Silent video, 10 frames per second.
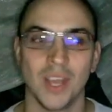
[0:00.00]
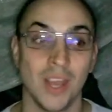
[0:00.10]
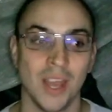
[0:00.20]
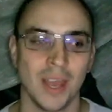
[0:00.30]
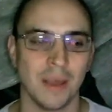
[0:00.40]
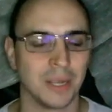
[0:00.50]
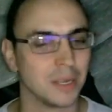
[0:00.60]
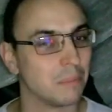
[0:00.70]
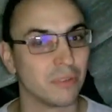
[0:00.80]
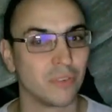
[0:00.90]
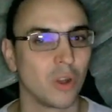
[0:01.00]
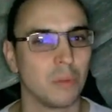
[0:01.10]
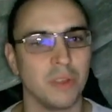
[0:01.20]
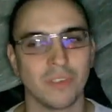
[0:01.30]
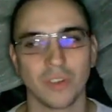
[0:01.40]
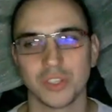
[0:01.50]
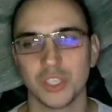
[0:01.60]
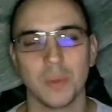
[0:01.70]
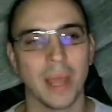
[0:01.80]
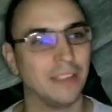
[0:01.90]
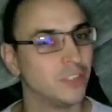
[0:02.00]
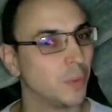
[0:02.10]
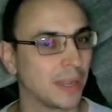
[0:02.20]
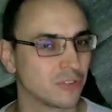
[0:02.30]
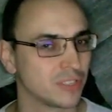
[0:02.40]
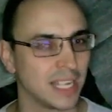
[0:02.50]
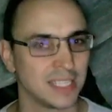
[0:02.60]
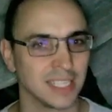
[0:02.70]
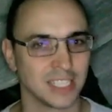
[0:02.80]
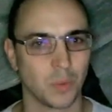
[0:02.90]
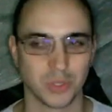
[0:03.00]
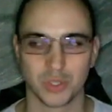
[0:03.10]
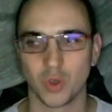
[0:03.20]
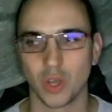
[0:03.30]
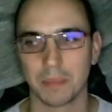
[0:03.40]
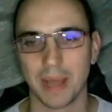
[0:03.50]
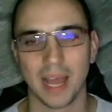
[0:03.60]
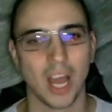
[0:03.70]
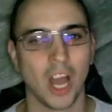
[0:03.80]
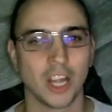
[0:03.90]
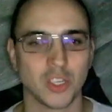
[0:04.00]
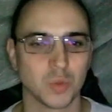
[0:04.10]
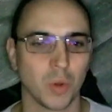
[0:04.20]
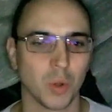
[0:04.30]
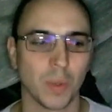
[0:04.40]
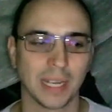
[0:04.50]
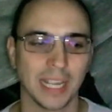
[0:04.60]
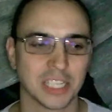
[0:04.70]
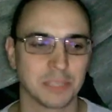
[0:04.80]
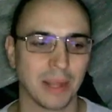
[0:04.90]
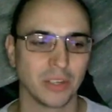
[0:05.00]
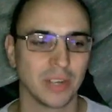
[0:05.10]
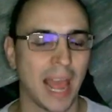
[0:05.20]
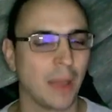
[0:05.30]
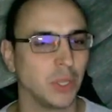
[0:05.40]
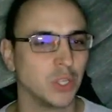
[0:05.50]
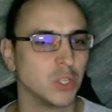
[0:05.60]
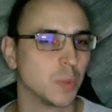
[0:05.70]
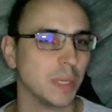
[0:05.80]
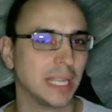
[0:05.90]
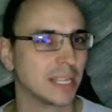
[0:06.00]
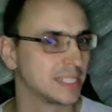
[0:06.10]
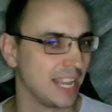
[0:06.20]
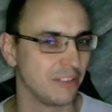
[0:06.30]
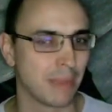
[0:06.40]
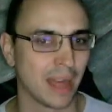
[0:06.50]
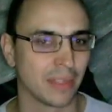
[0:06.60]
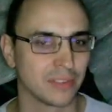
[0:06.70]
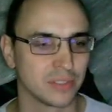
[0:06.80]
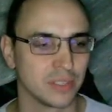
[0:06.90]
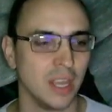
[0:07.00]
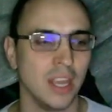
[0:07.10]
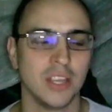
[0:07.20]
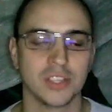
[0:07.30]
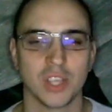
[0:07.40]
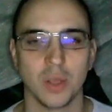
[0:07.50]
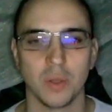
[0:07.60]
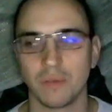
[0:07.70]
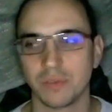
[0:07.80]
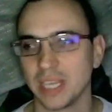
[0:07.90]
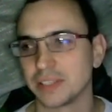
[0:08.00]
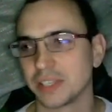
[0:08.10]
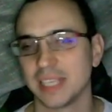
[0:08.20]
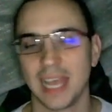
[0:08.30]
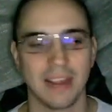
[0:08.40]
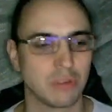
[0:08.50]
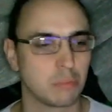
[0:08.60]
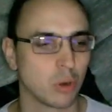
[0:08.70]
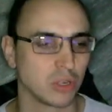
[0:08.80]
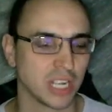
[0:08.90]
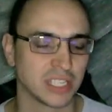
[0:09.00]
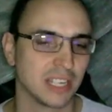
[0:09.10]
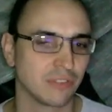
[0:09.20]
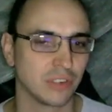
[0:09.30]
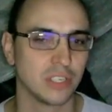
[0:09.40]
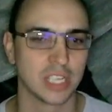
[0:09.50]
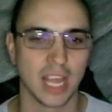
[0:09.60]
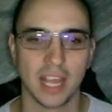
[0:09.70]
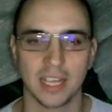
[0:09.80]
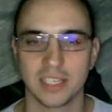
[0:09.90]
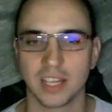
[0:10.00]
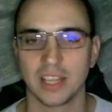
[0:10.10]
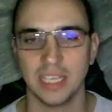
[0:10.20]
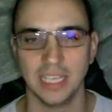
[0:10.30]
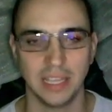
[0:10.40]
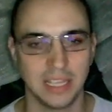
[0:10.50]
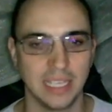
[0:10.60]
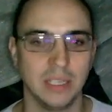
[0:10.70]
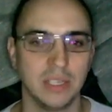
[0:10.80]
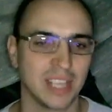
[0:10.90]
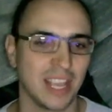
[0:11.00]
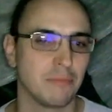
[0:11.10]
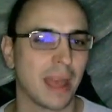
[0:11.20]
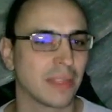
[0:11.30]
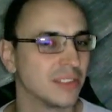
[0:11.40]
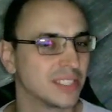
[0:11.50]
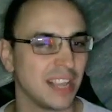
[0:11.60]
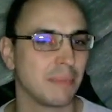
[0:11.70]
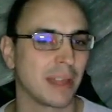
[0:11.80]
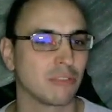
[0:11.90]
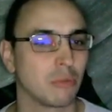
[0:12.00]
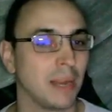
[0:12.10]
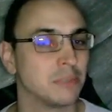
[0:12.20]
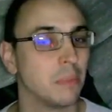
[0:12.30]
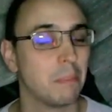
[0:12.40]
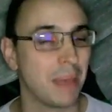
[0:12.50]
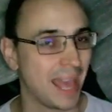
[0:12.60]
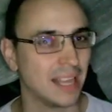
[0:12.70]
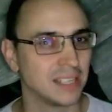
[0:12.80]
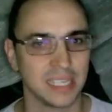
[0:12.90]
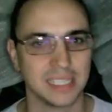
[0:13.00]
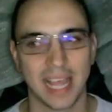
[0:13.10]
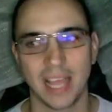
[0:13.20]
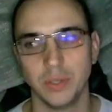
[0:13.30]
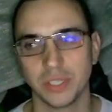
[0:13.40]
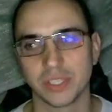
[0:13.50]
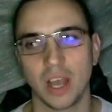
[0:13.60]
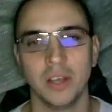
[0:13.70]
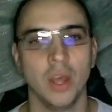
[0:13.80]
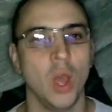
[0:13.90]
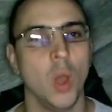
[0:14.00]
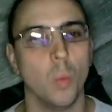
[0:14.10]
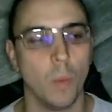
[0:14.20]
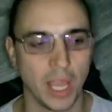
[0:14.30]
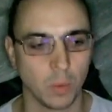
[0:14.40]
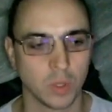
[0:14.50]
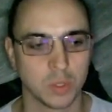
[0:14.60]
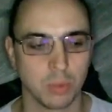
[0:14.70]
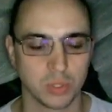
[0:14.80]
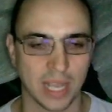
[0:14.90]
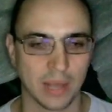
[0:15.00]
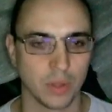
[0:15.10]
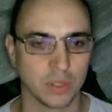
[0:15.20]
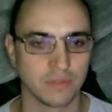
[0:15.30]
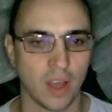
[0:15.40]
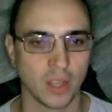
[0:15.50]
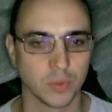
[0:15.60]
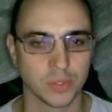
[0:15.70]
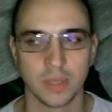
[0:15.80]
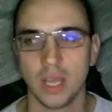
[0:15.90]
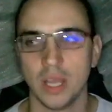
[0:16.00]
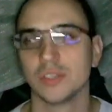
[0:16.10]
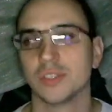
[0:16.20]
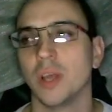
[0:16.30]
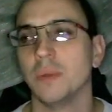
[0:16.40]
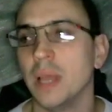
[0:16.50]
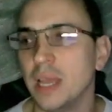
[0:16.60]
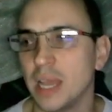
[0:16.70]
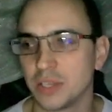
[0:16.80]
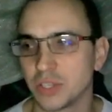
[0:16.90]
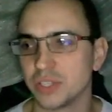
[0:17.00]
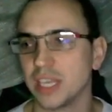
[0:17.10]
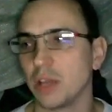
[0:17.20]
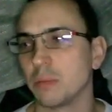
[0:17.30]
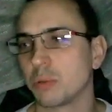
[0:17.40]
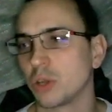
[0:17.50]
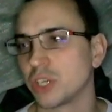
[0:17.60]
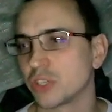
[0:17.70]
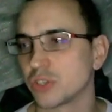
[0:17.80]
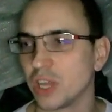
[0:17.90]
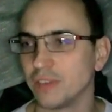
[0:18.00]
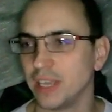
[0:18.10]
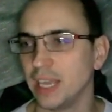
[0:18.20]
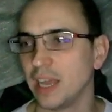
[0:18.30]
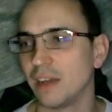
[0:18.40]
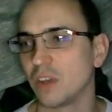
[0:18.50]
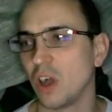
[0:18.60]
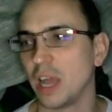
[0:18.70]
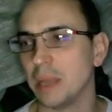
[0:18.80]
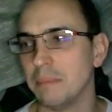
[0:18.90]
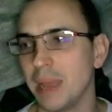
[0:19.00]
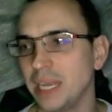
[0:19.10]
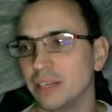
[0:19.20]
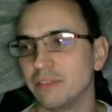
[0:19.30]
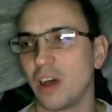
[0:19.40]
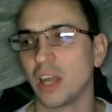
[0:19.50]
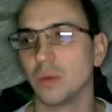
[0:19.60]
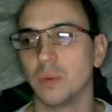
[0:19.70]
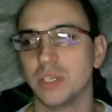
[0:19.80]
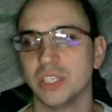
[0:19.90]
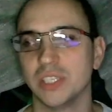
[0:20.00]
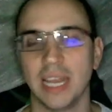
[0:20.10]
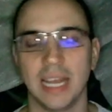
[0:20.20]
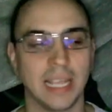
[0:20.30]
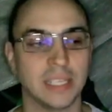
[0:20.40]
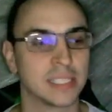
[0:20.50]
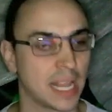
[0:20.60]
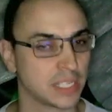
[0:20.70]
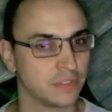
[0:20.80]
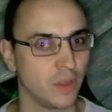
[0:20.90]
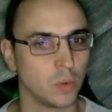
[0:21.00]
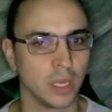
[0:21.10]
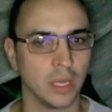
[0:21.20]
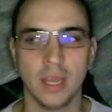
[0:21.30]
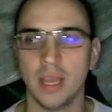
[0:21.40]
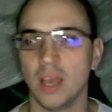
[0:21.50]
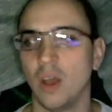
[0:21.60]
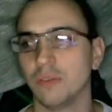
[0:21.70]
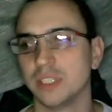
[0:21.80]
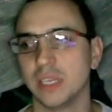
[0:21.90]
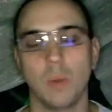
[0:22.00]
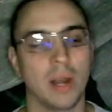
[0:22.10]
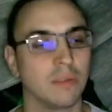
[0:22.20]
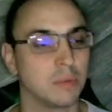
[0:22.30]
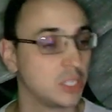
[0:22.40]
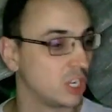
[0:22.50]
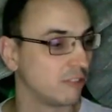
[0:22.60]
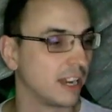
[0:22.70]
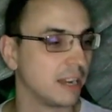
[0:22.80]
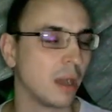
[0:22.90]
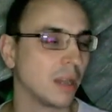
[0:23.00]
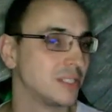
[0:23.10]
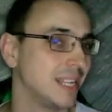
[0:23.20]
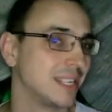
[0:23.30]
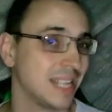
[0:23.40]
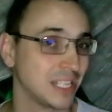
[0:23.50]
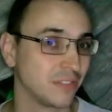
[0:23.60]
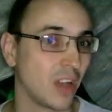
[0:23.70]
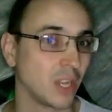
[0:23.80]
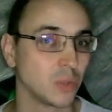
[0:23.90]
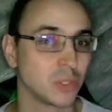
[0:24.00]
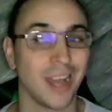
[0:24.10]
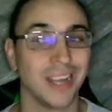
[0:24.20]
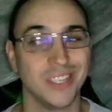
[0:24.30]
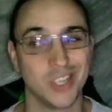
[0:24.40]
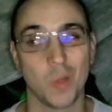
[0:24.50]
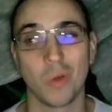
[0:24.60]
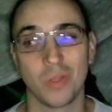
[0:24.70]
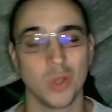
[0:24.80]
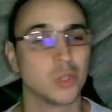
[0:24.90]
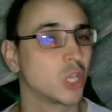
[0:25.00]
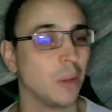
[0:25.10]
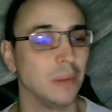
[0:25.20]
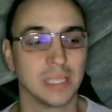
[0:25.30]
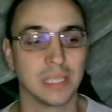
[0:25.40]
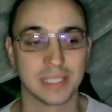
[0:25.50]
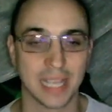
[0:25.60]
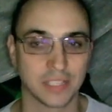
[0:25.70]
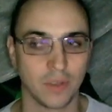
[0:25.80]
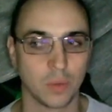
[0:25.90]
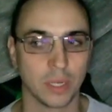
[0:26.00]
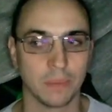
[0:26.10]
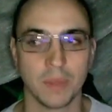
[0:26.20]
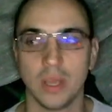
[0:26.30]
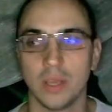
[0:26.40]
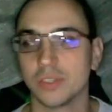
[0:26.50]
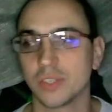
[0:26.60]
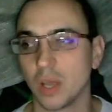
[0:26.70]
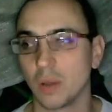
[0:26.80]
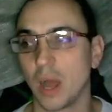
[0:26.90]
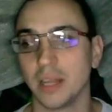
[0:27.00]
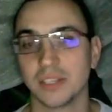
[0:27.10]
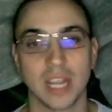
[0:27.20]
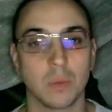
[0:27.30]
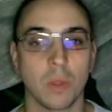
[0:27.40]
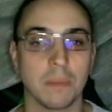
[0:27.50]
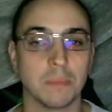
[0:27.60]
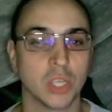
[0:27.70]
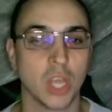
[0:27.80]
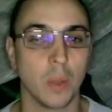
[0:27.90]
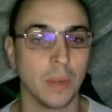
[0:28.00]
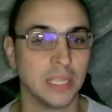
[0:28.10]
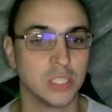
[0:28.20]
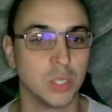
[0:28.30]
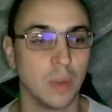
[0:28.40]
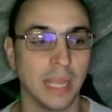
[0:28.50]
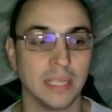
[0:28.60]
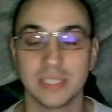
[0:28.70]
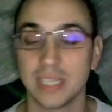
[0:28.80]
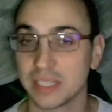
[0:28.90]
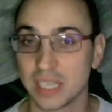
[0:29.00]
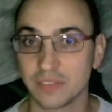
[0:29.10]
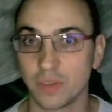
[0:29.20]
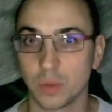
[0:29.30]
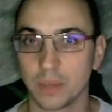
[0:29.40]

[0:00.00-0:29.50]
And before I move on to a few extra settings I want to talk about, I just want to quickly expand on how you can tweak the save paths. So obviously, as I said, every project's different, and the save path and save path replacement pairs is how you decide where you want to put out those files. So as you can see on the project just over here, I've got a main file which is in a SASS folder. Obviously, when I generate my CSS files, I don't want those to go into the SASS folder. So I instead want them to go into a CSS folder.